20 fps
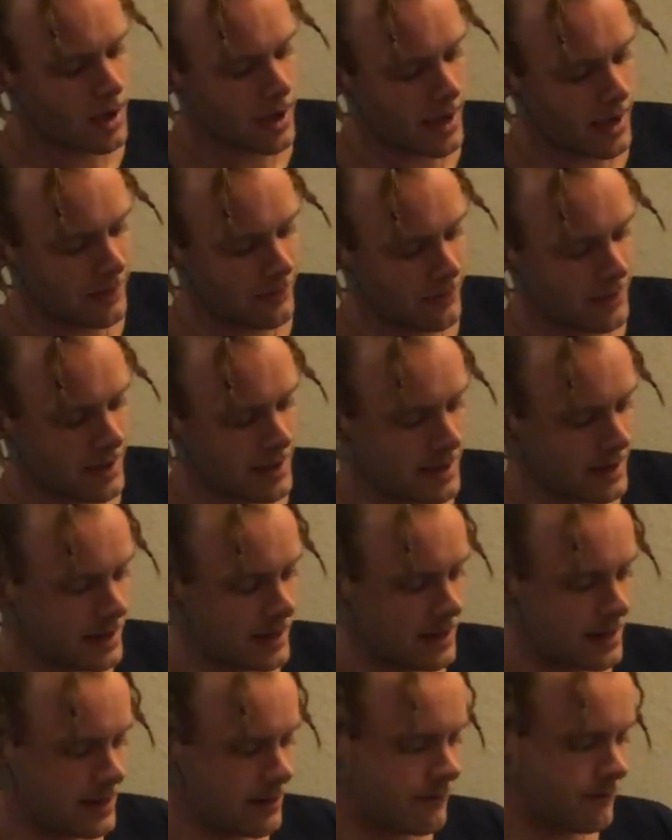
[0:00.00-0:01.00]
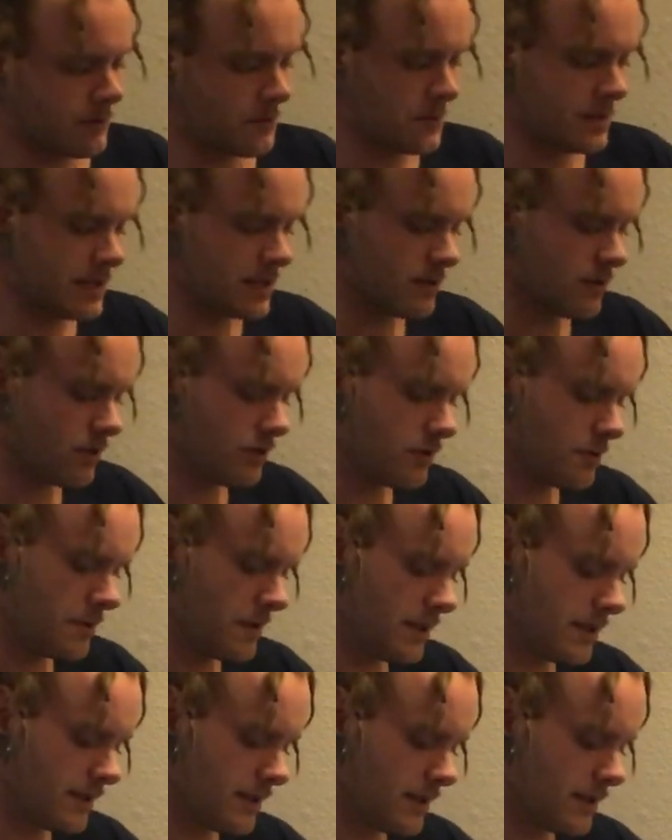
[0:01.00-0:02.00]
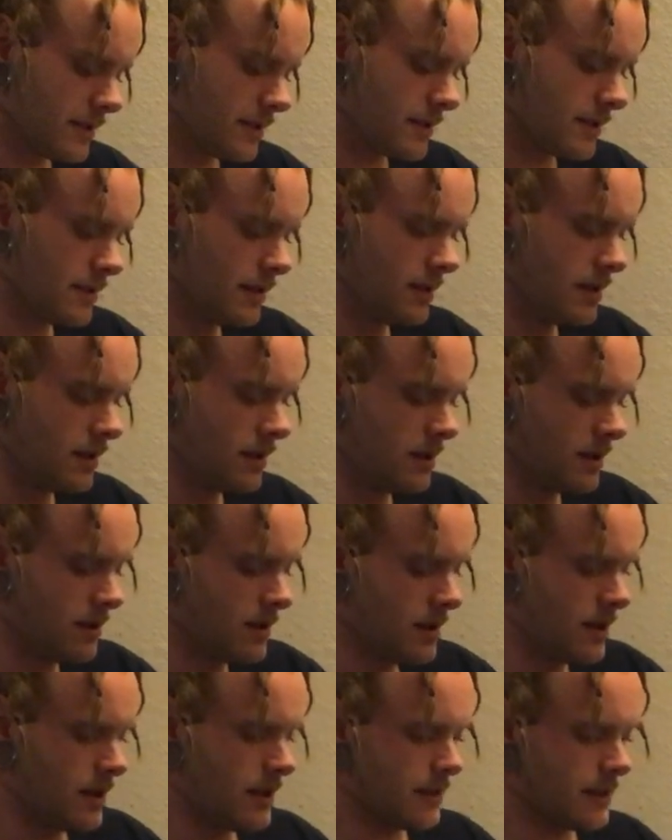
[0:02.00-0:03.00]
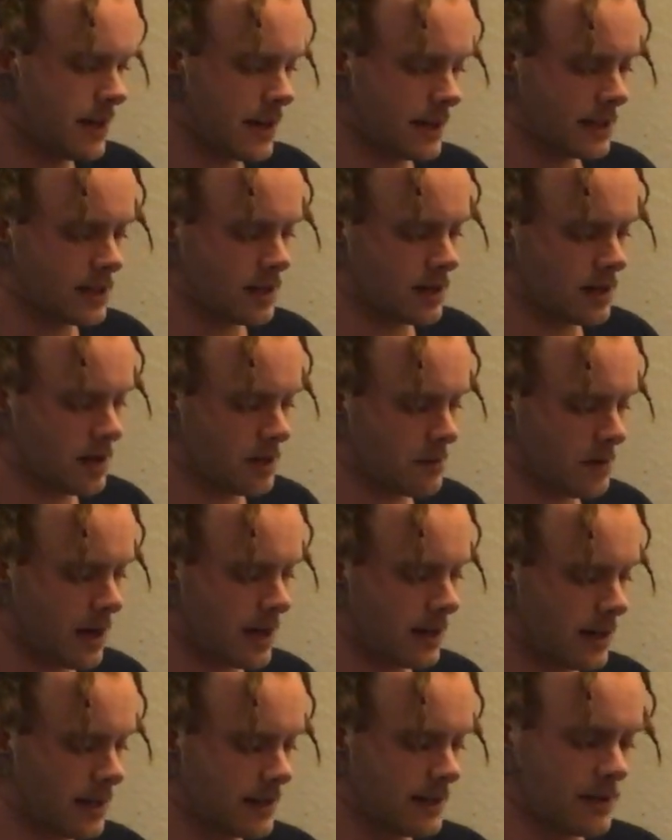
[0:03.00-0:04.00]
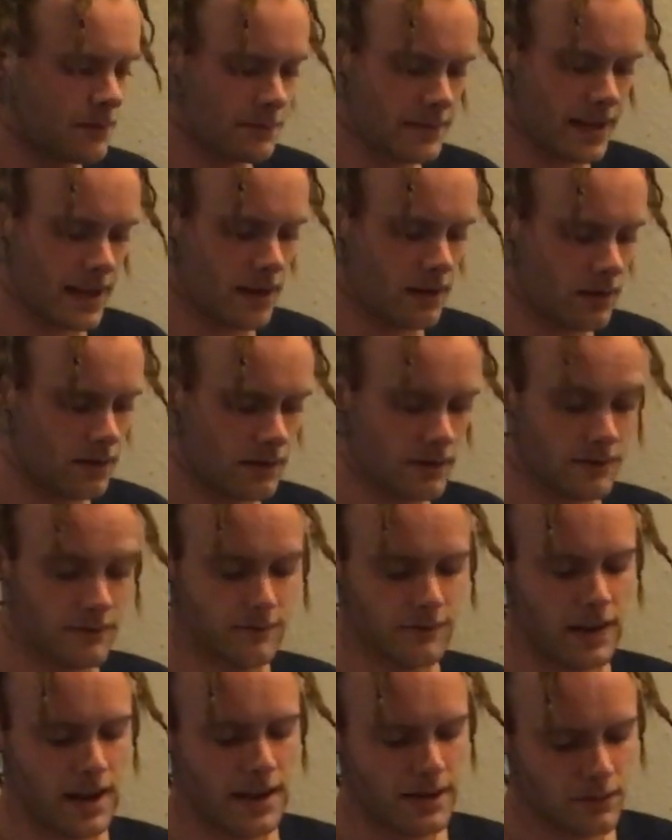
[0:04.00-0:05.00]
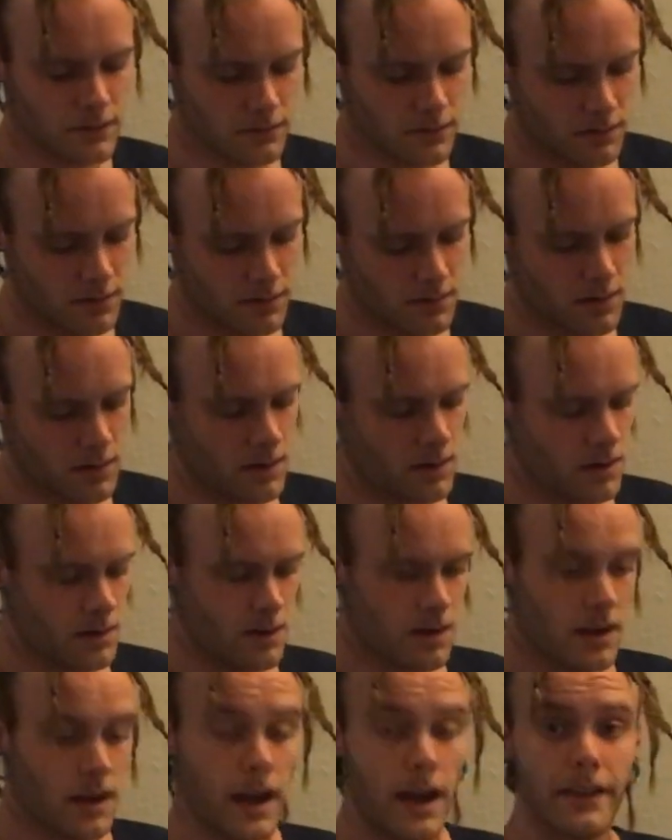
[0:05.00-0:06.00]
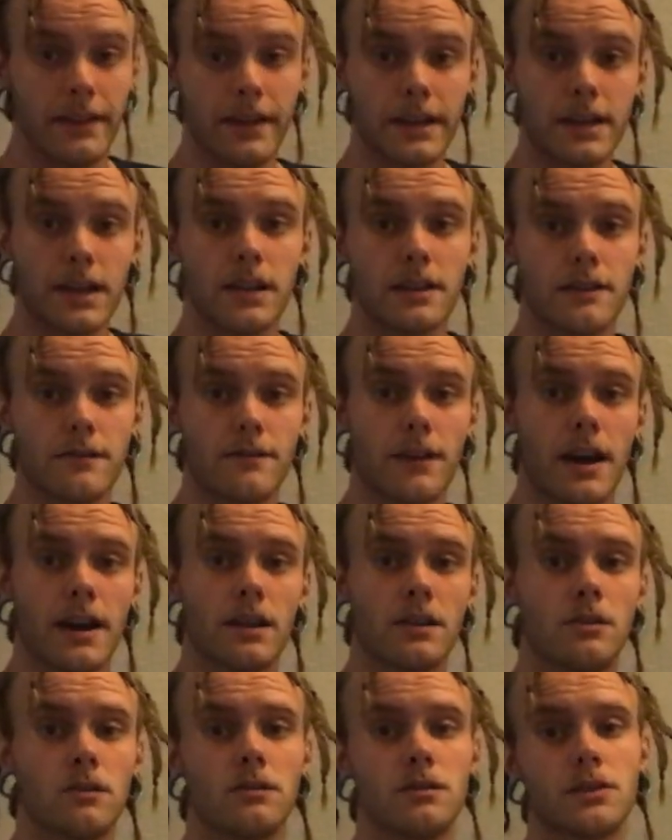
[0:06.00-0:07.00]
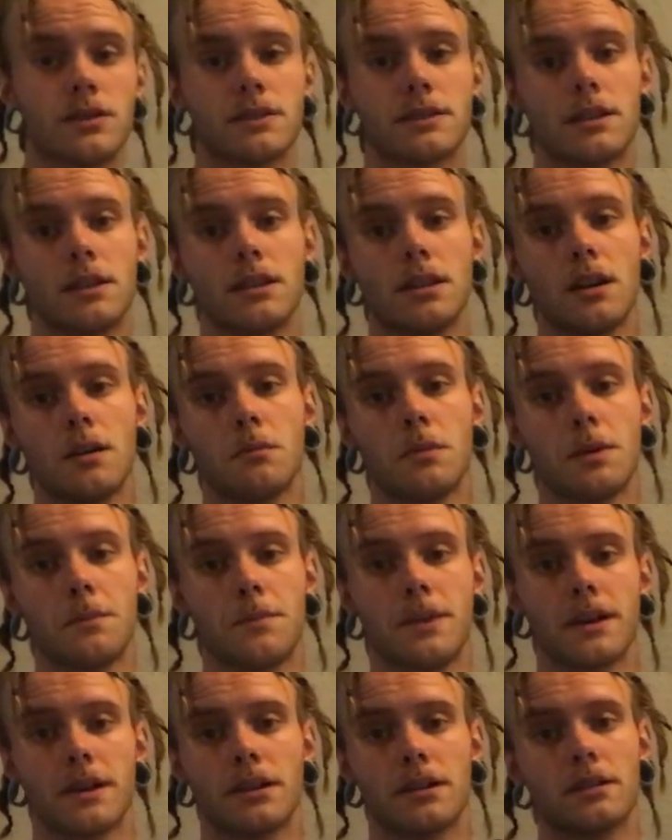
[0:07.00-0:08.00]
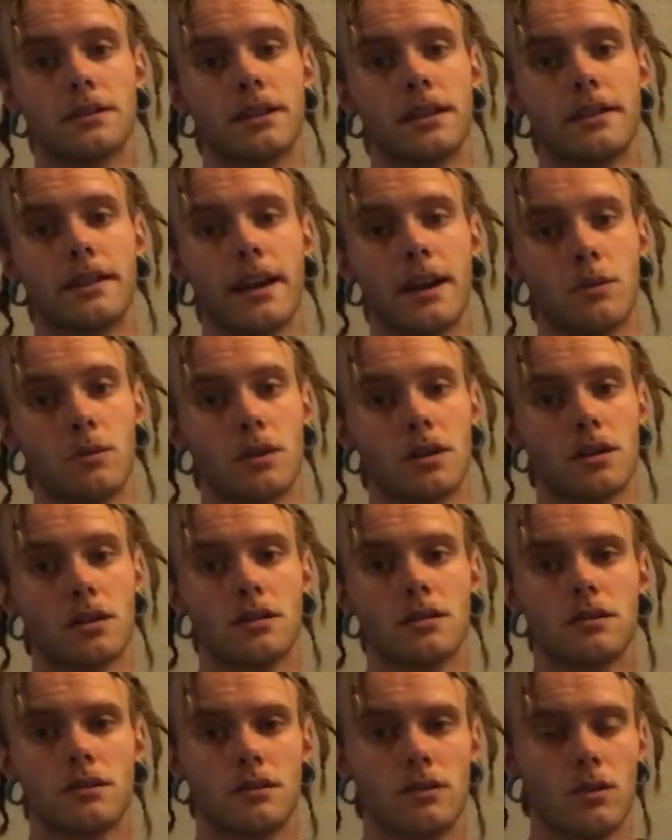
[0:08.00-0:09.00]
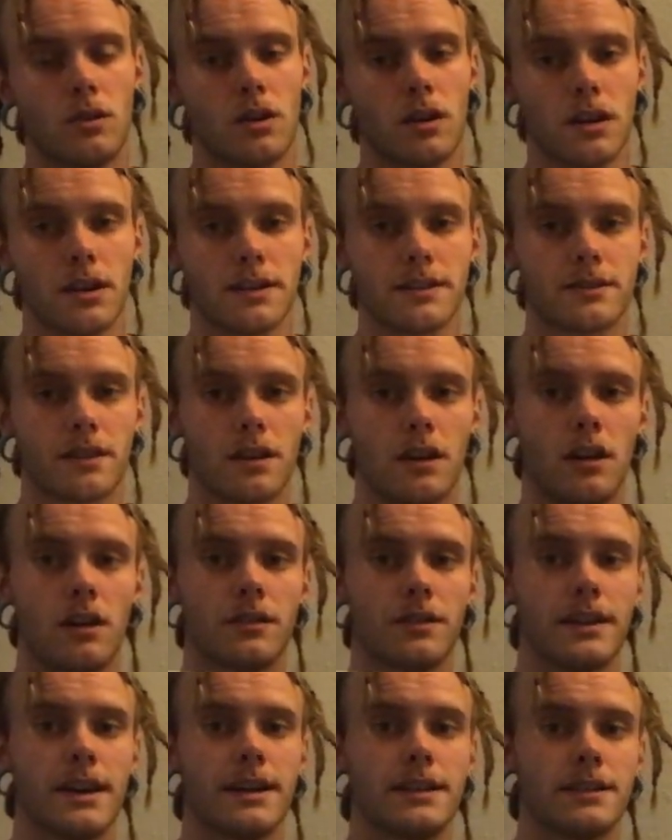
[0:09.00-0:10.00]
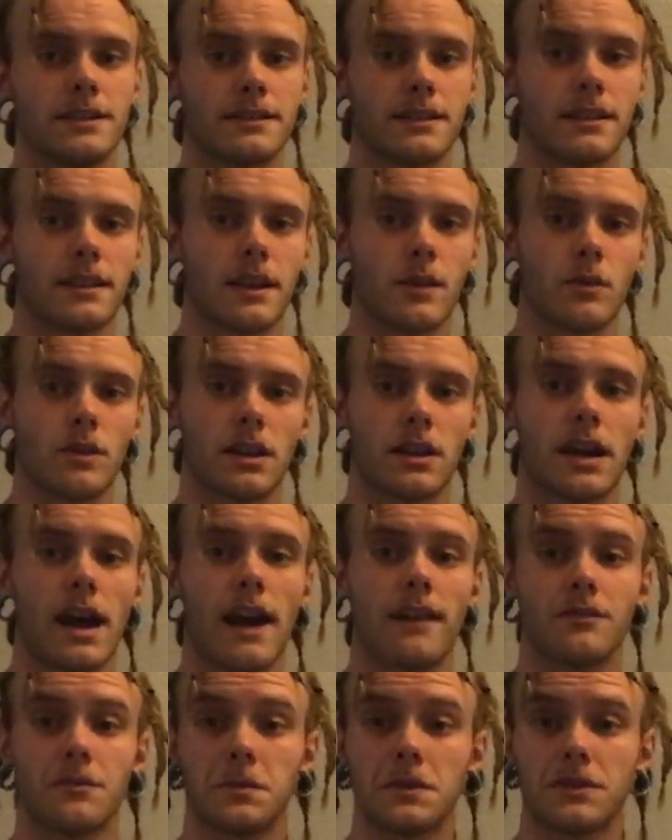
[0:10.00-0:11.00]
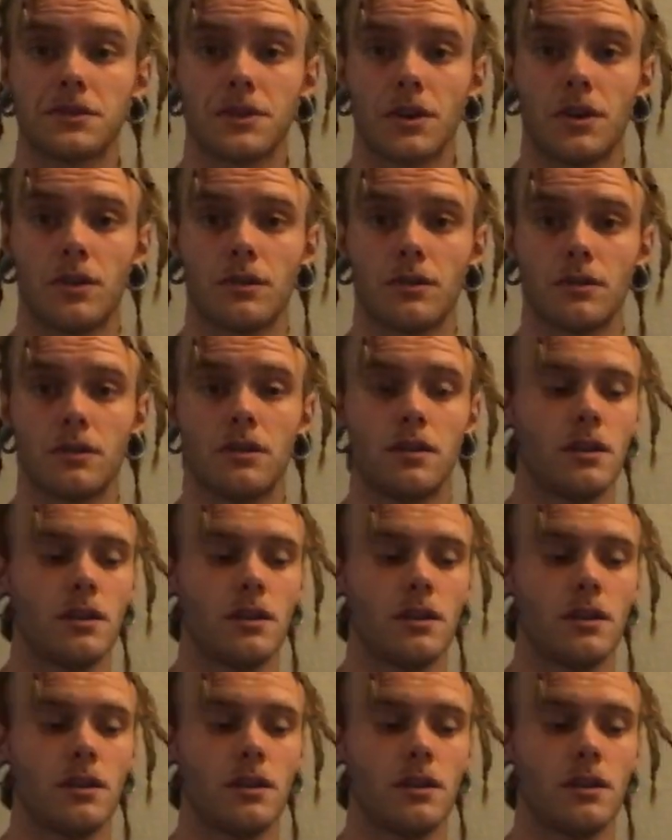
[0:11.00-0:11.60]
And then from each of those pieces that I cut up, I laid them down on some vinyl and then cut the vinyl just a little bit bigger than they were, or at least on all the edges that they were going to have to be sewn.